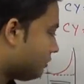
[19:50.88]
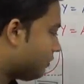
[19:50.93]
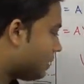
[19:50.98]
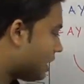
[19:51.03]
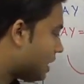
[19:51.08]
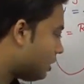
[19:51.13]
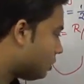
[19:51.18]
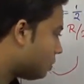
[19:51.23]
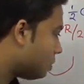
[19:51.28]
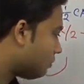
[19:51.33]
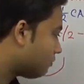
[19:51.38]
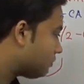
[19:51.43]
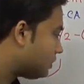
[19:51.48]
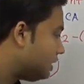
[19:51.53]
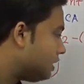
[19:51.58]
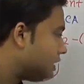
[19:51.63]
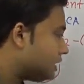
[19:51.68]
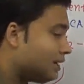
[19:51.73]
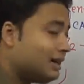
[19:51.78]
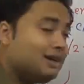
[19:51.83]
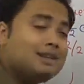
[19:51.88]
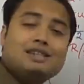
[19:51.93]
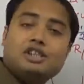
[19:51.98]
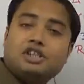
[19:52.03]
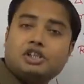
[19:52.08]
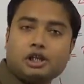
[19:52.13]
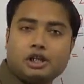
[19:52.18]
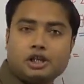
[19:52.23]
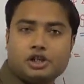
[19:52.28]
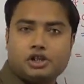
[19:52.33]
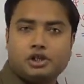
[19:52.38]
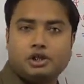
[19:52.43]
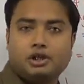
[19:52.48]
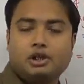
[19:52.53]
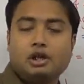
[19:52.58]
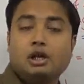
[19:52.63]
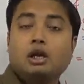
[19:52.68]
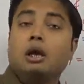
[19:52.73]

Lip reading: the value of theta is changing.